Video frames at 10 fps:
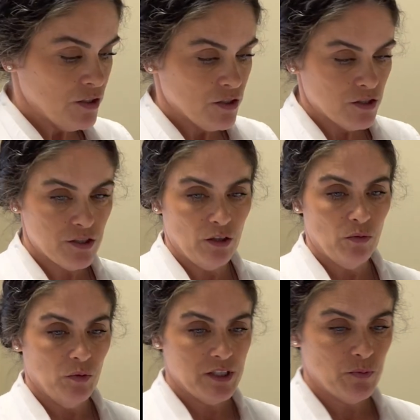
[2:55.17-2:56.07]
So
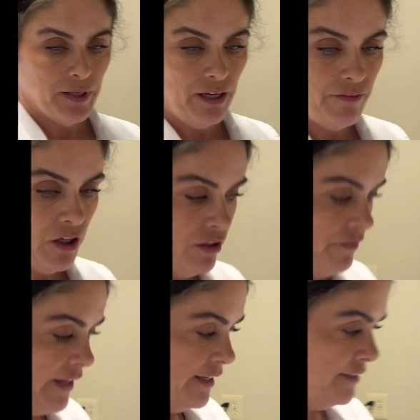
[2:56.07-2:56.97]
once we have all of
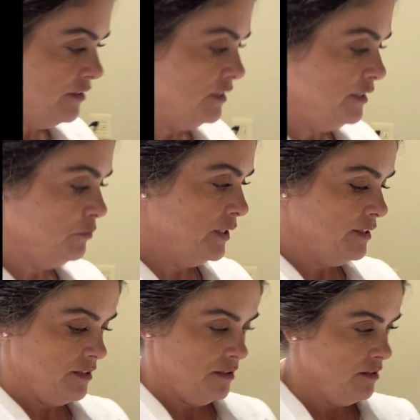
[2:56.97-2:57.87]
that done, we
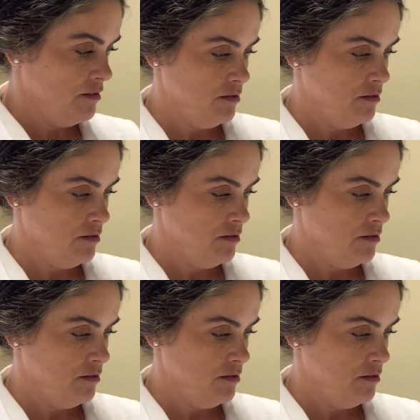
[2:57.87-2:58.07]
can